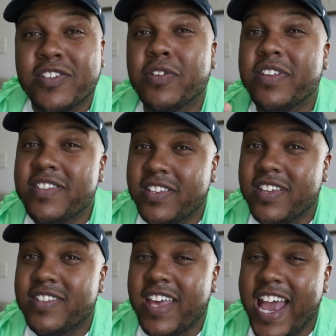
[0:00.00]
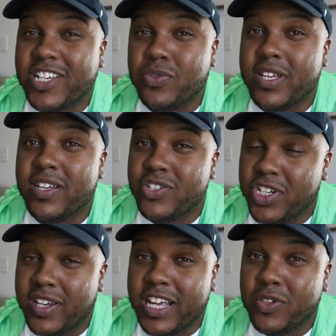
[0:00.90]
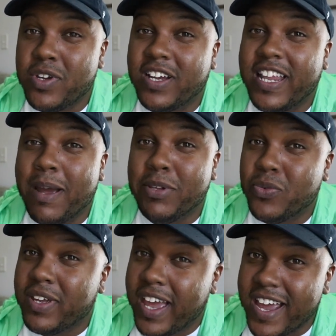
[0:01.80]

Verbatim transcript: So this is actually a Gel Lyte 3 collab between